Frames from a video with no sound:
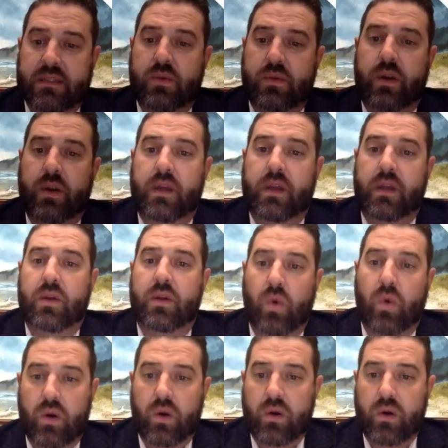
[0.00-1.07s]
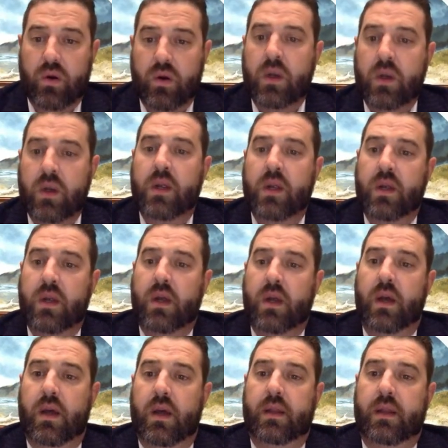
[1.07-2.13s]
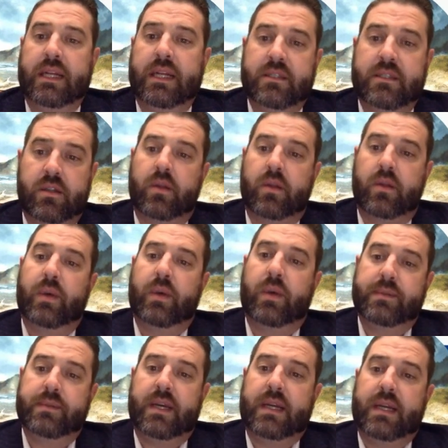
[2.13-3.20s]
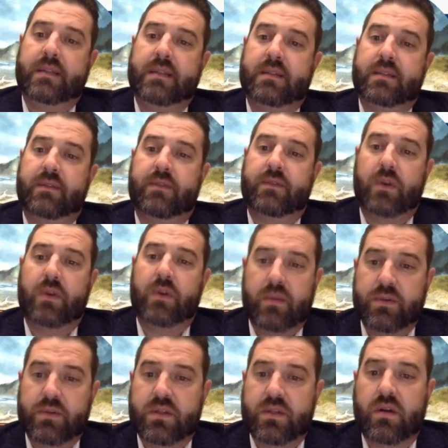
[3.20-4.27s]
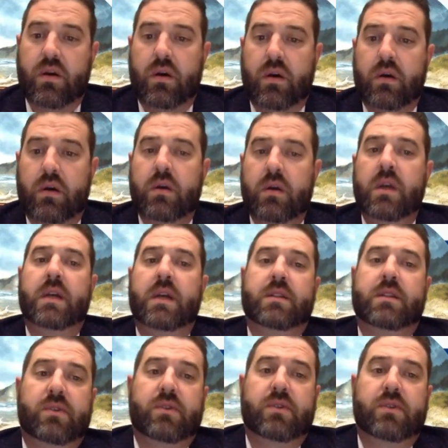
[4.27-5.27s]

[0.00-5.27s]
you can order, links to their websites, phone numbers to call. It's a great